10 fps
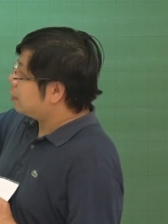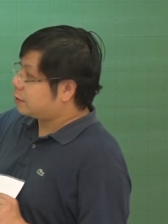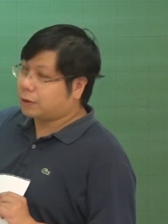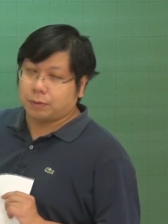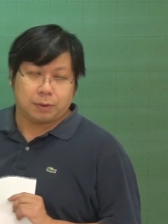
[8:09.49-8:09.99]

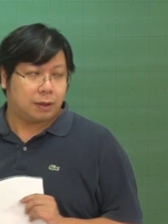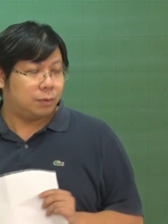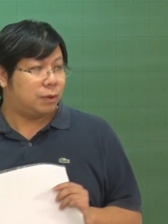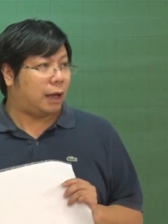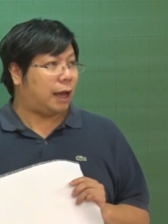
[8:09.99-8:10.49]
so
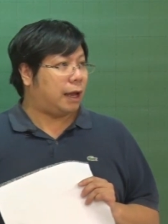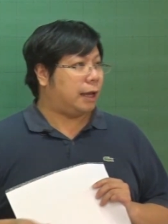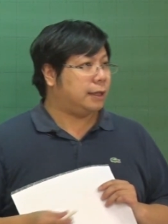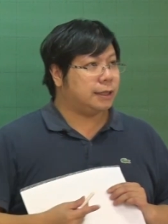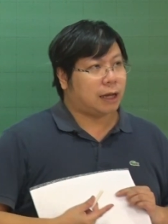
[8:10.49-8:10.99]

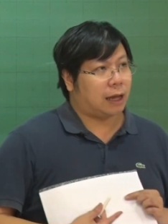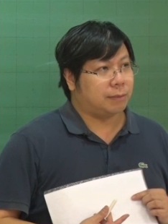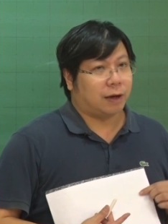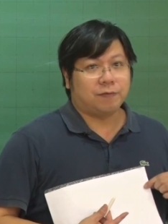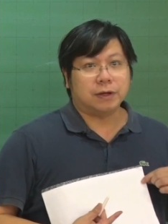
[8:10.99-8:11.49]

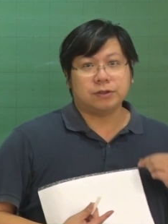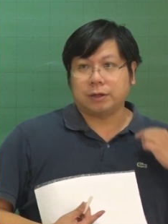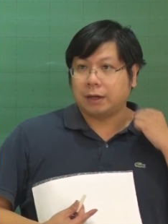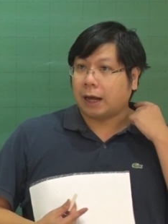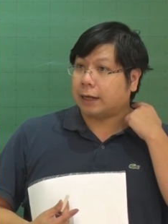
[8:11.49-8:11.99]
anytime a
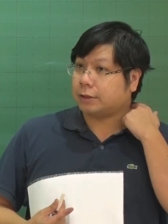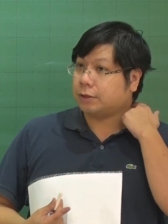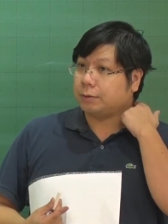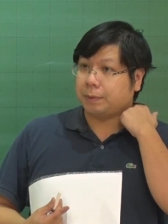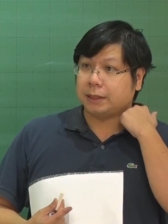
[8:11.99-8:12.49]
function has
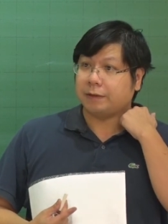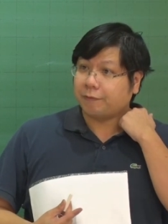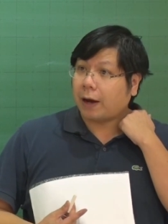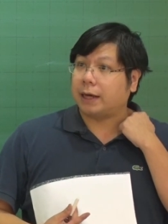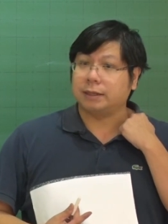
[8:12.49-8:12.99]
to be
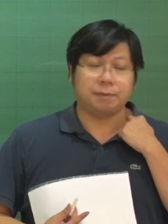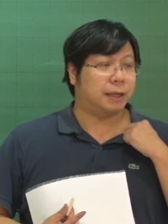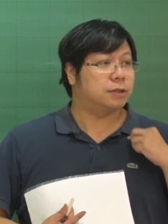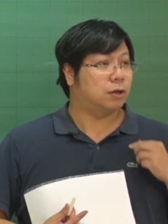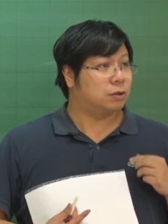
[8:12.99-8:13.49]
defined
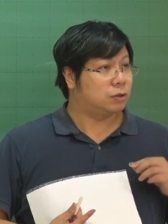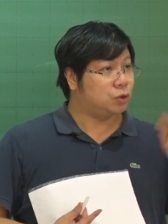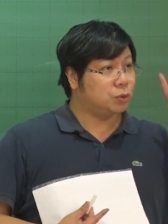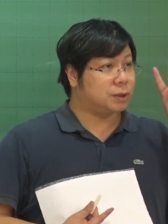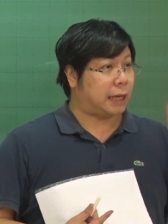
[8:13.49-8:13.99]
based on
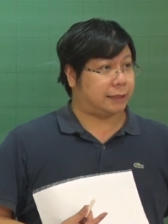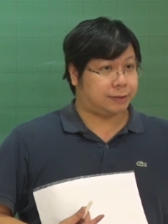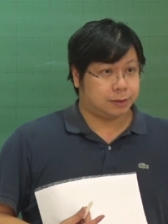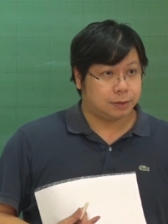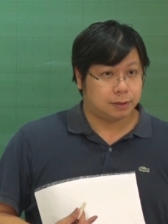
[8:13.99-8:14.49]
two
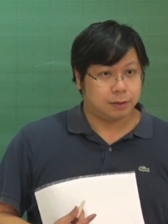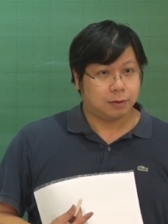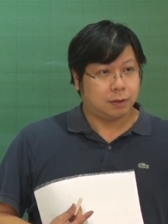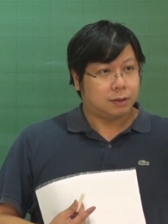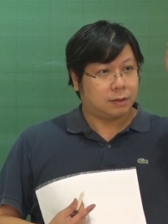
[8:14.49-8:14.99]
sets,
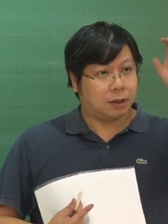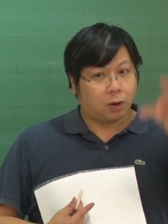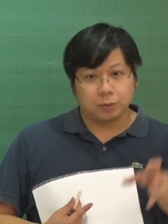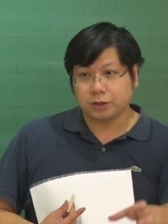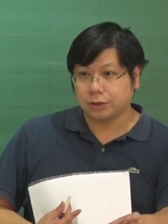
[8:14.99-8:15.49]
the
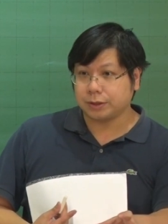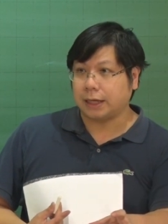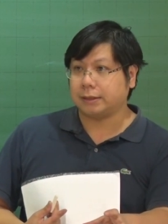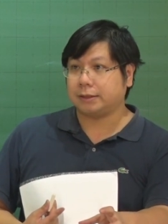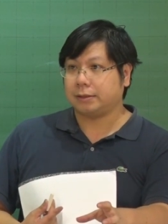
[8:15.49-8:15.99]
original
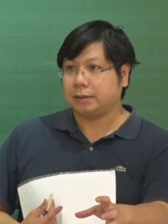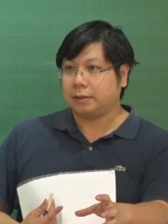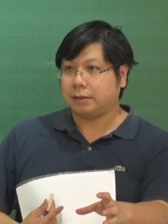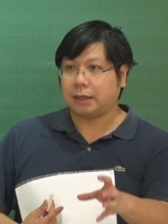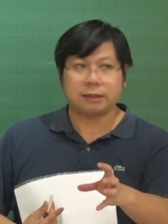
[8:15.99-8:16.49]
set
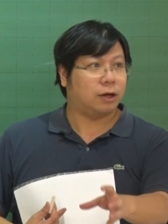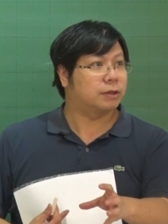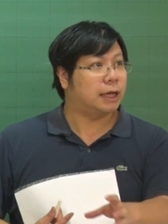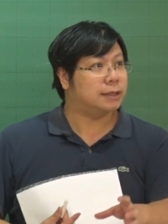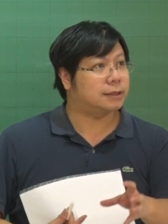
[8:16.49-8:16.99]
that
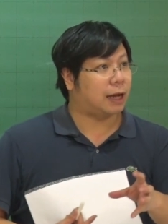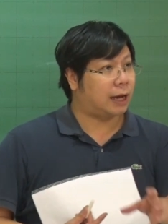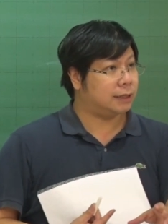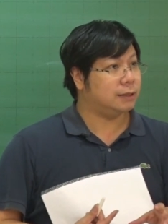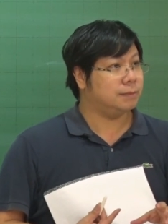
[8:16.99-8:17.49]
contains the
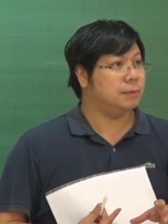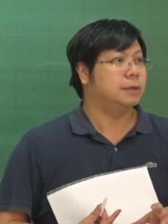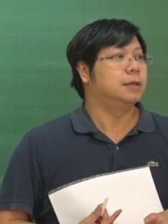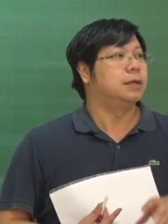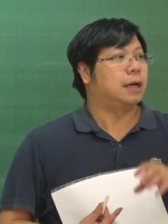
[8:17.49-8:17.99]
item
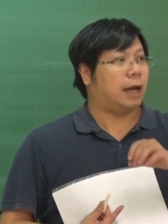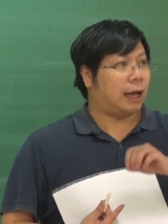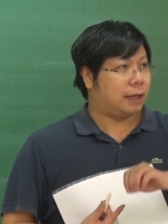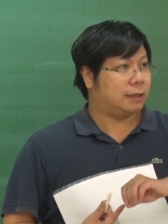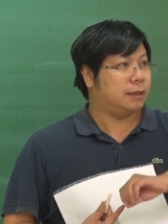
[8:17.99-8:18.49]

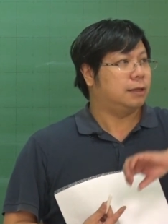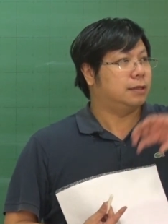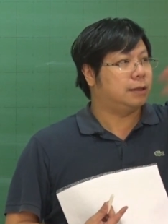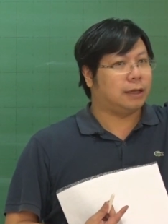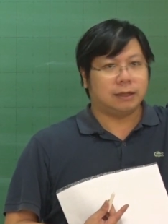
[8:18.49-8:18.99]
and
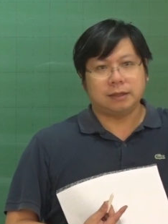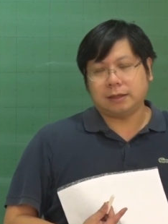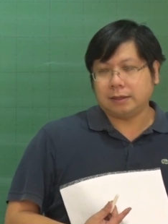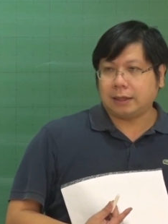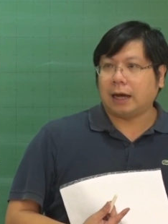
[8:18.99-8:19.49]

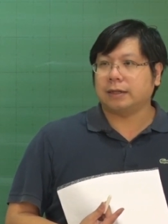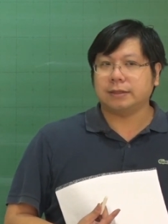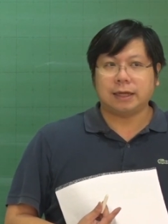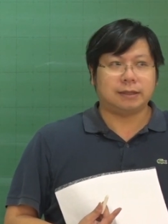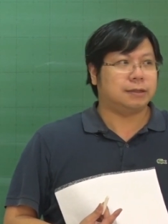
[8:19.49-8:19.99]
the other
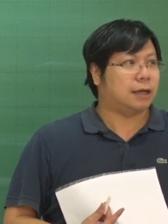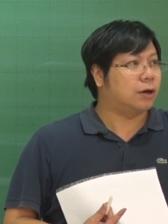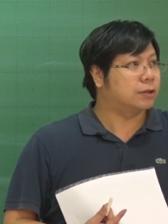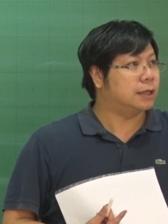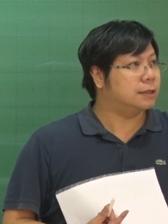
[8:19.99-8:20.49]
set that
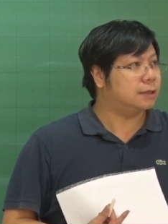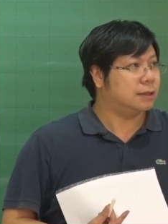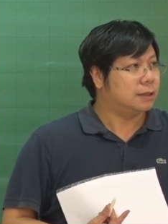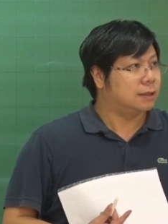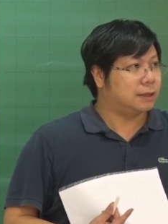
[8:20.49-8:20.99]
contains
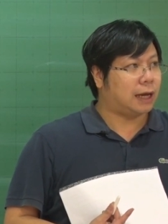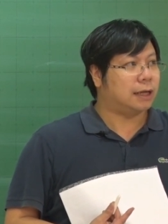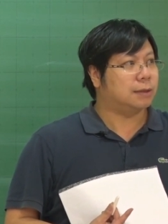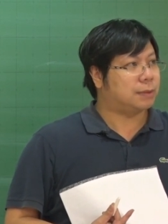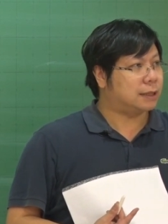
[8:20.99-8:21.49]
the
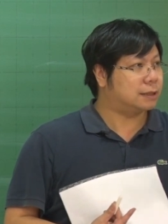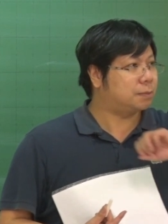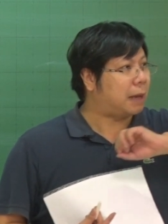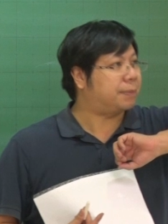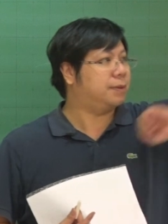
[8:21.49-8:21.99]
item that is
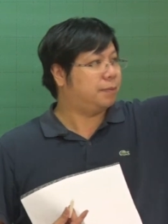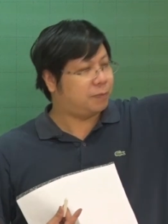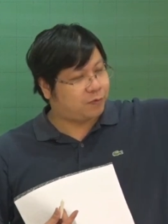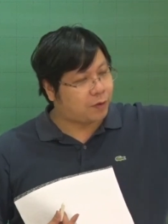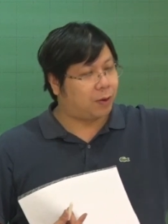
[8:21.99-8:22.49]
mapped
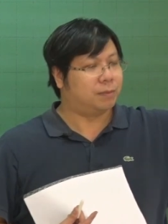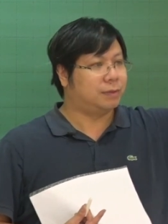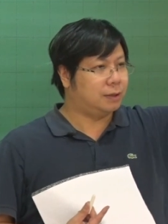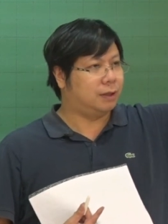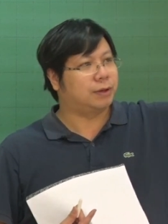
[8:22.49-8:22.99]
from,
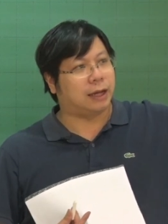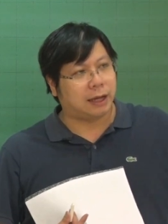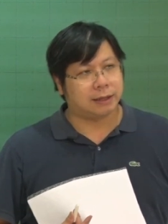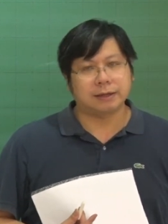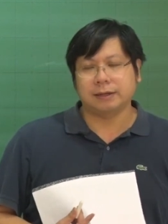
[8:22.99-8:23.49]
okay,
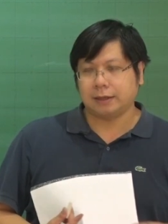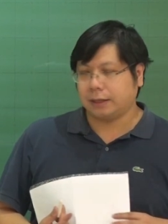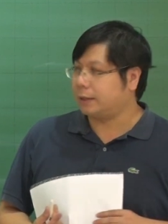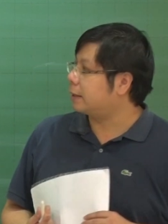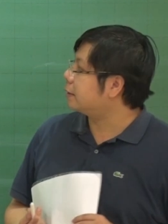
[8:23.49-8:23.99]

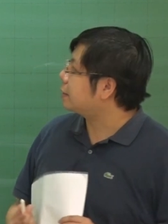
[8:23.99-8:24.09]
another